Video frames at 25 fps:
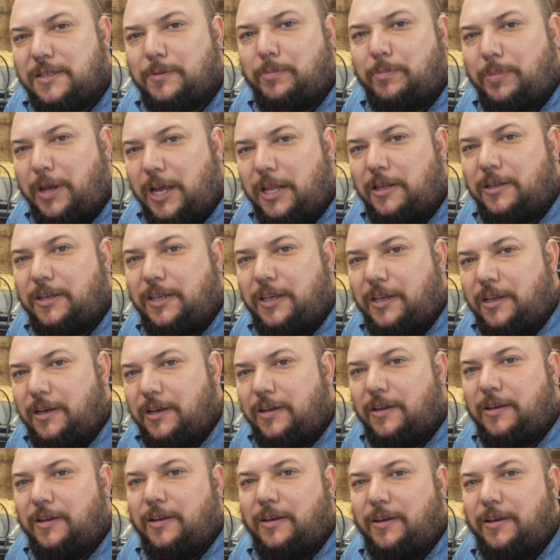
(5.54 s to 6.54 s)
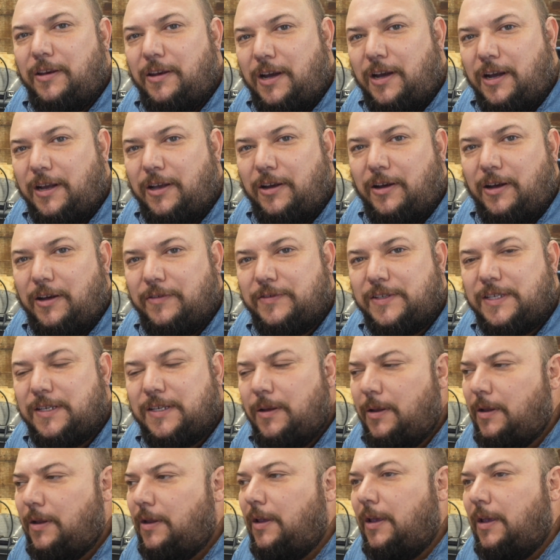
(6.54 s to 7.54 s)
Pelican
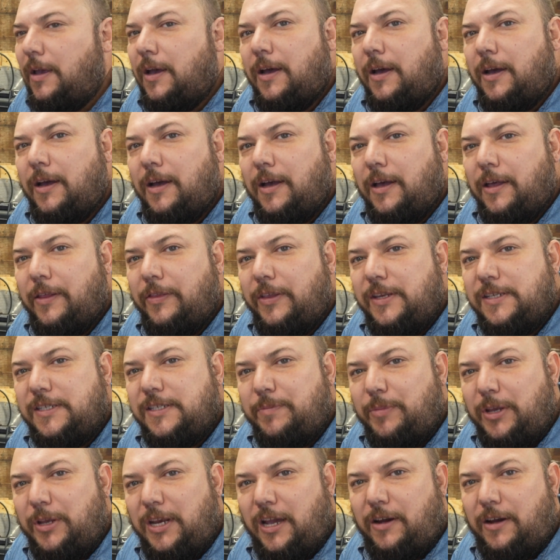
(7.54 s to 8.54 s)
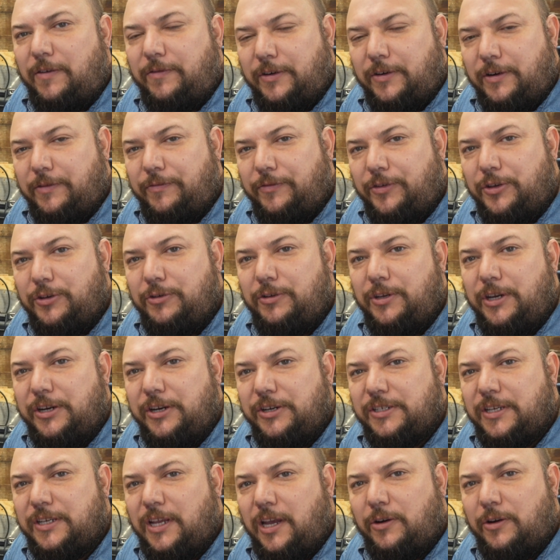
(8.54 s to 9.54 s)
knockoffs. These have been out for a few
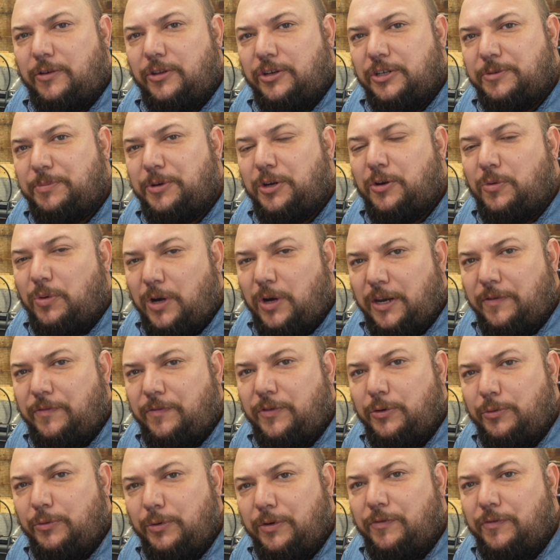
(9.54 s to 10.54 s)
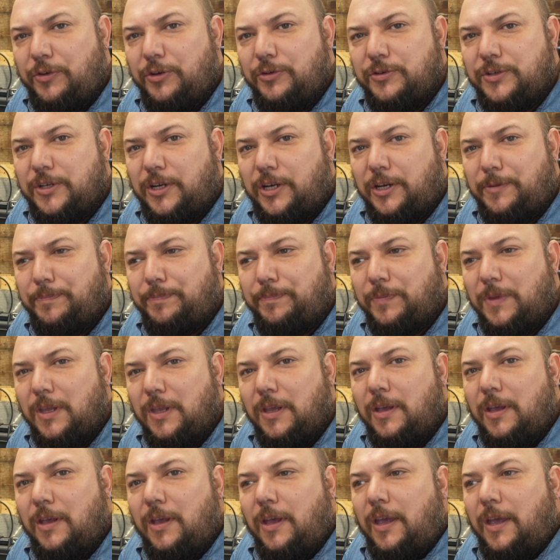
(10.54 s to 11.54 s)
years now, and there's been quite a few reviews on them.
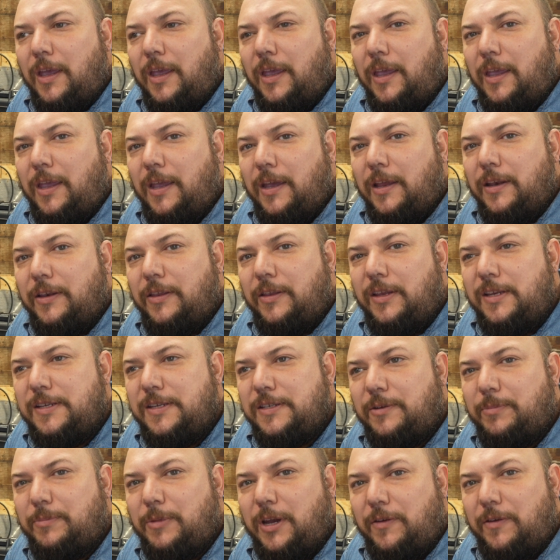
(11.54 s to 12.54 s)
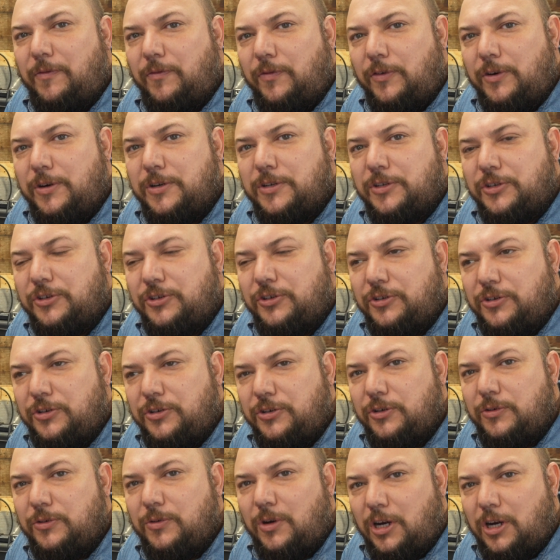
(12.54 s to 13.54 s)
And these are my first
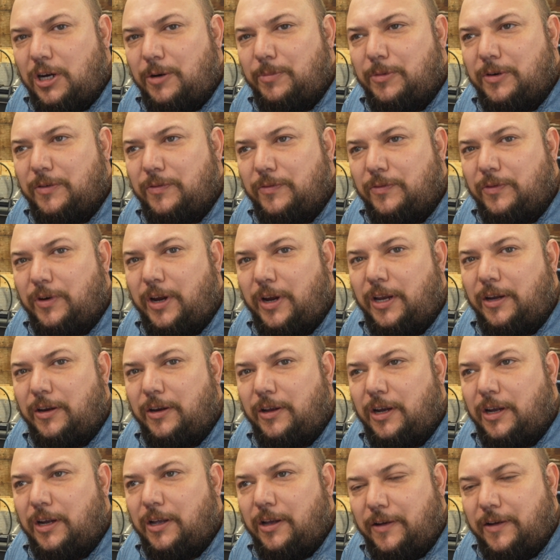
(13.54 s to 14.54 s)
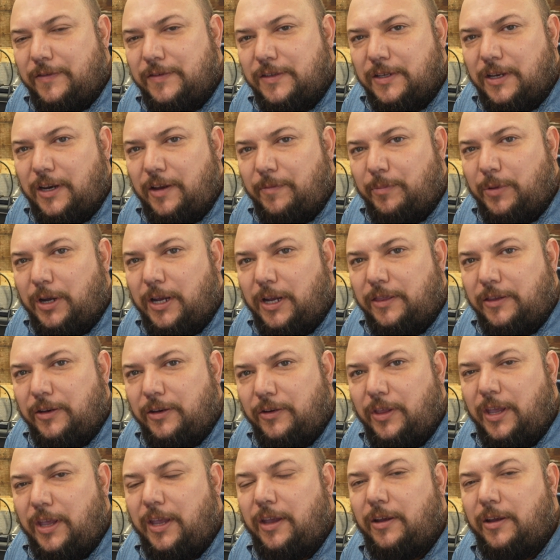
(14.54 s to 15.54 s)
two Harbor Freight knockoffs that I bought
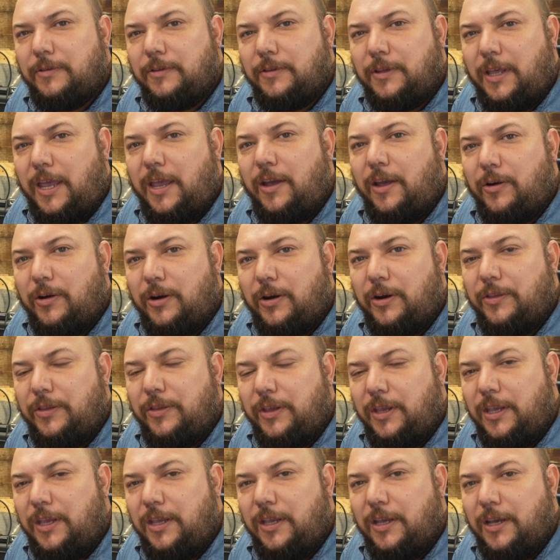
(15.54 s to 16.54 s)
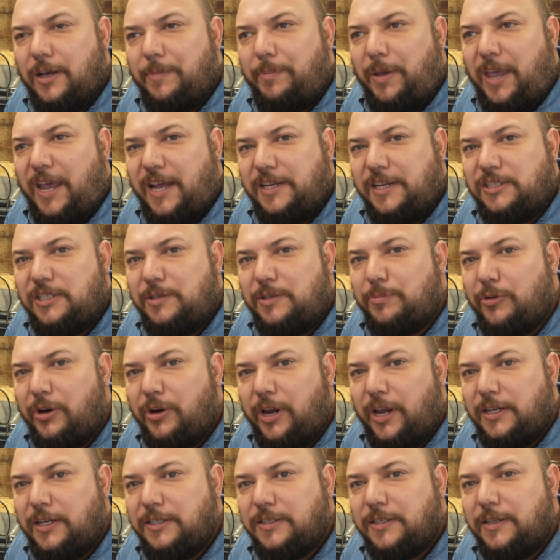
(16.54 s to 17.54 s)
there. They are the Apache
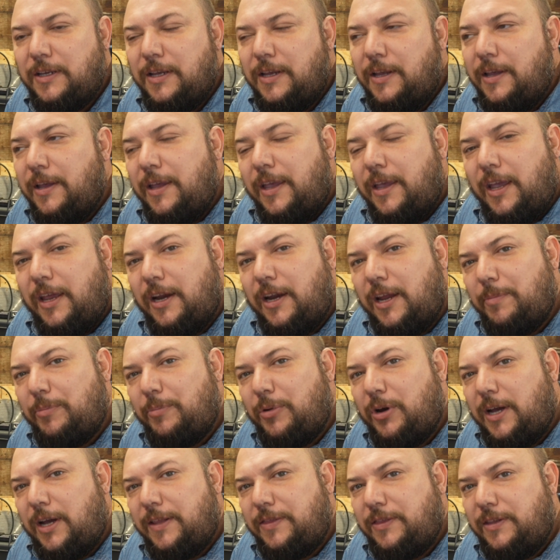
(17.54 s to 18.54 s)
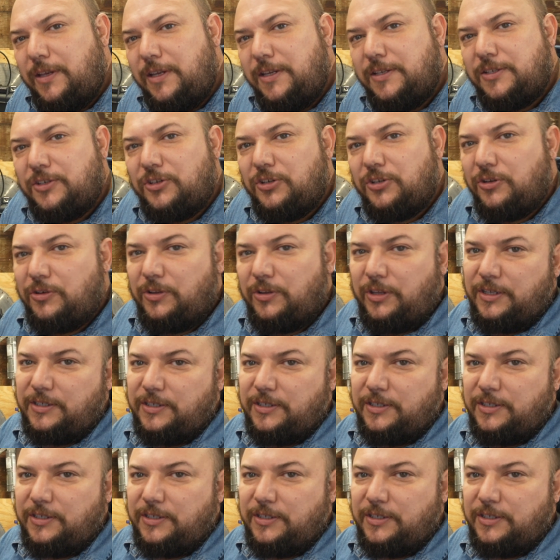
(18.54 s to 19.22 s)
brand, and I bought these two.